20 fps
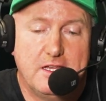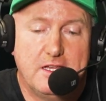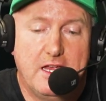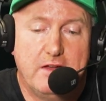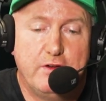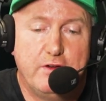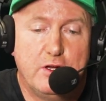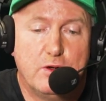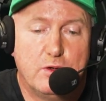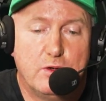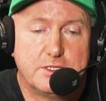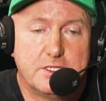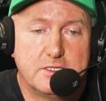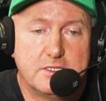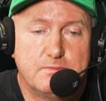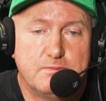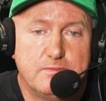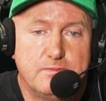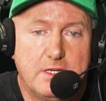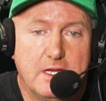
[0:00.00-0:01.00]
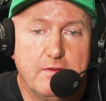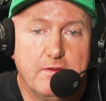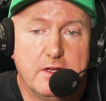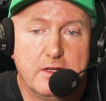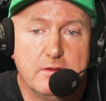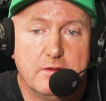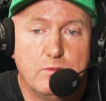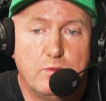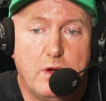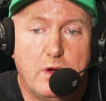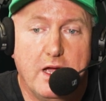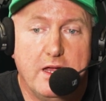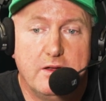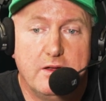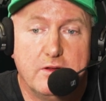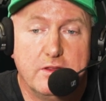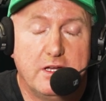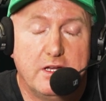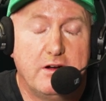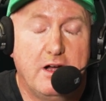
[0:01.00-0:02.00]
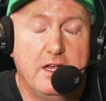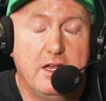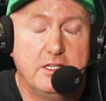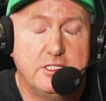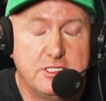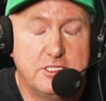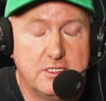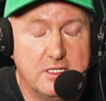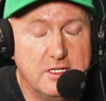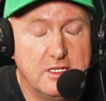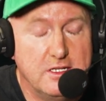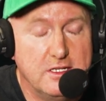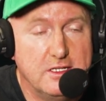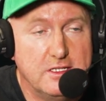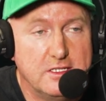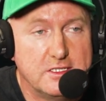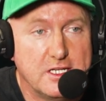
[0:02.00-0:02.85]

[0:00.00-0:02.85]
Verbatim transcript: every horse is given a weight on their age. Mm-hmm.